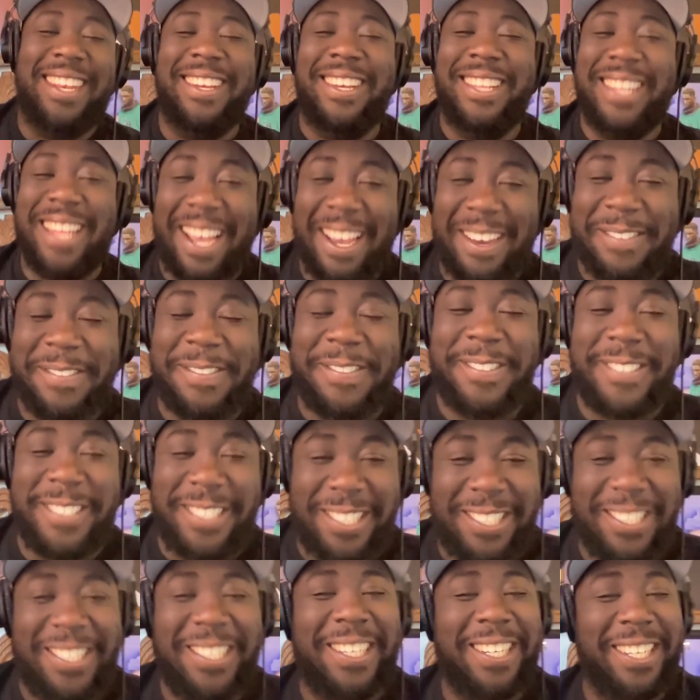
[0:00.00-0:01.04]
know that for
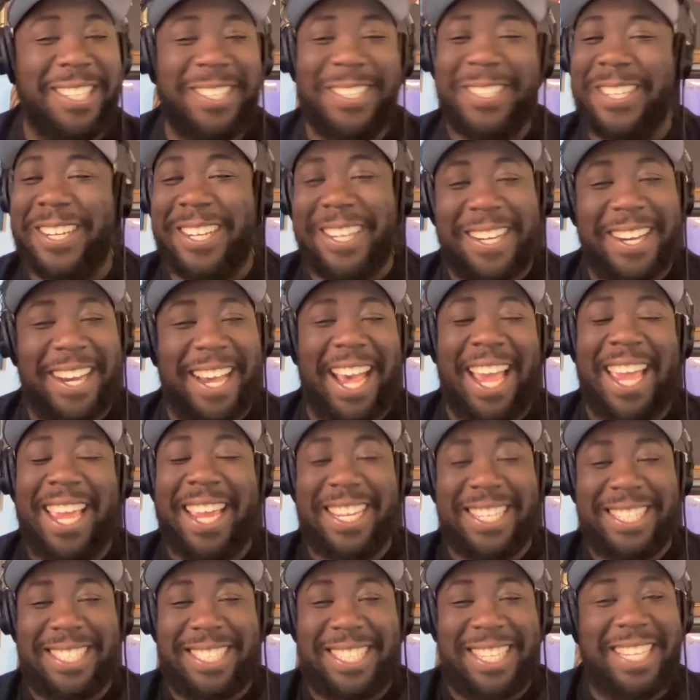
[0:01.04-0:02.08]
sure. I
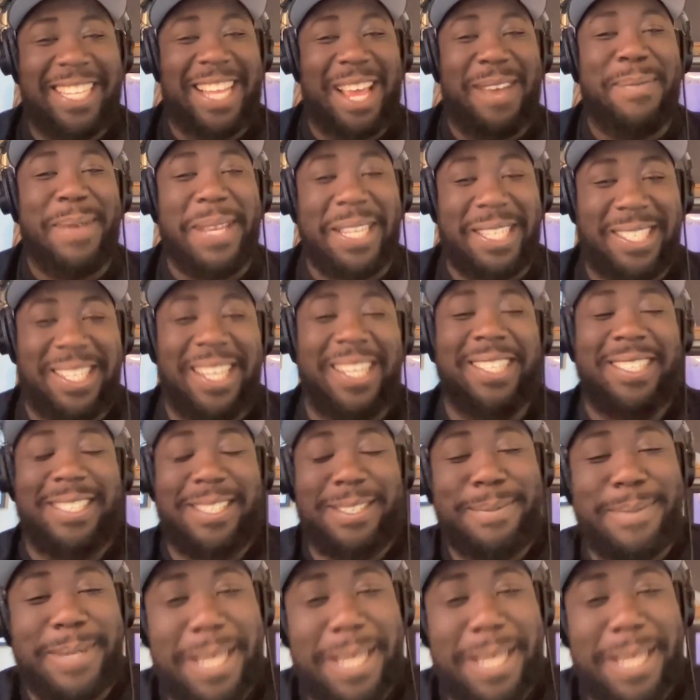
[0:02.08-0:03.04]
can see that makes sense to